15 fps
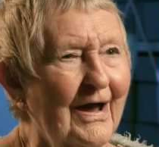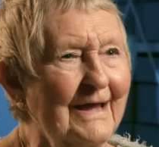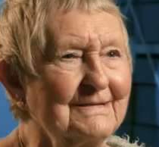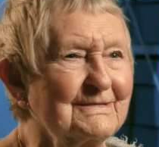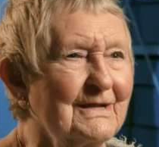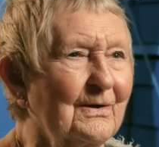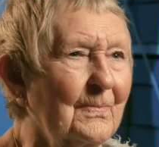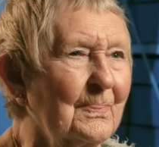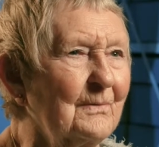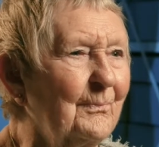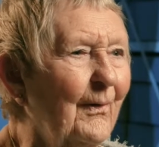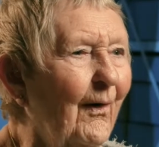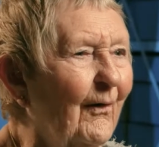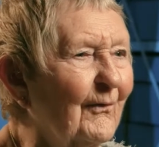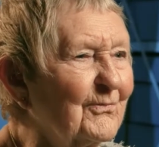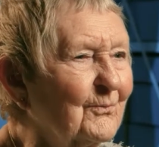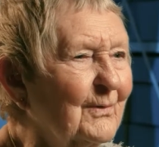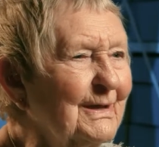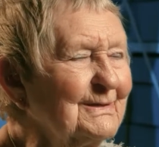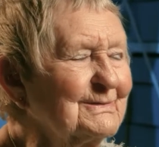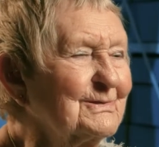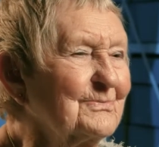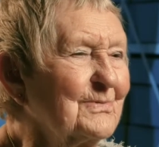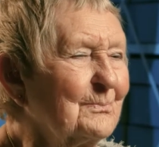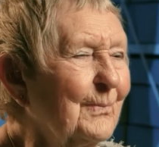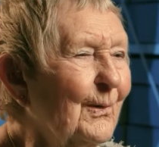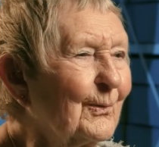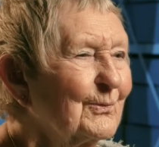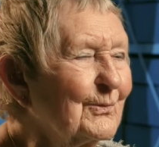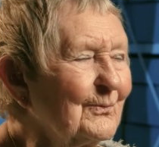right down the pathway to the
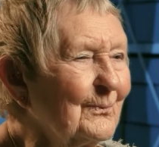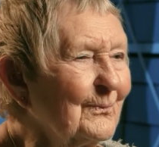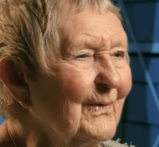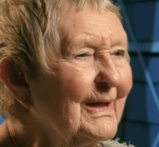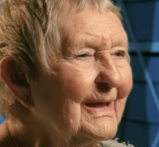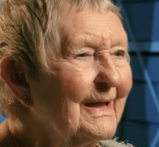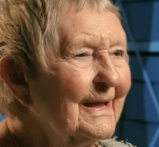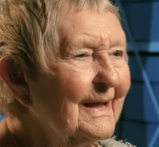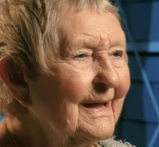bottom